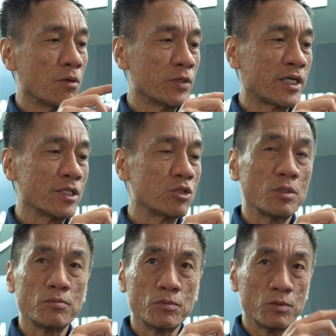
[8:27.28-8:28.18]
we can
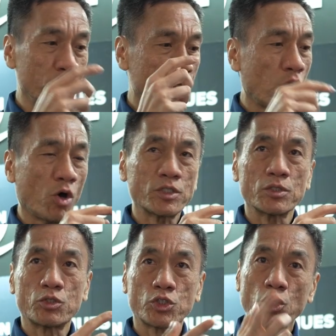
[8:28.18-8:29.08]
record
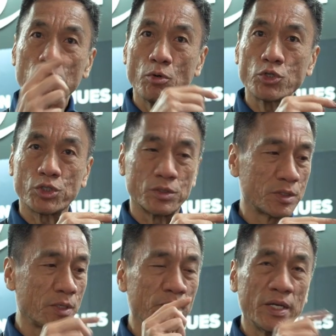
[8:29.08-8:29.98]
the slow motion
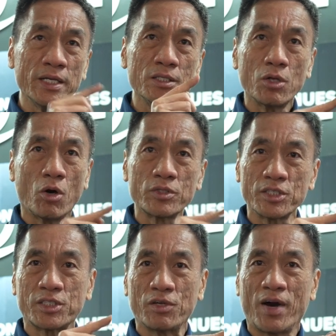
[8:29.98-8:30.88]
on
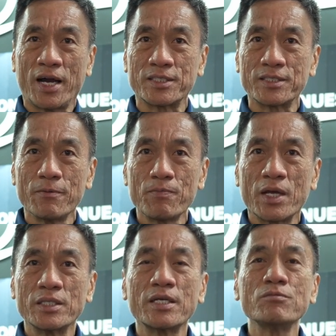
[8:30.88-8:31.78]
this device.
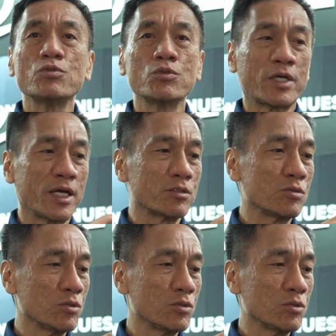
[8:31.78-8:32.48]
And then you can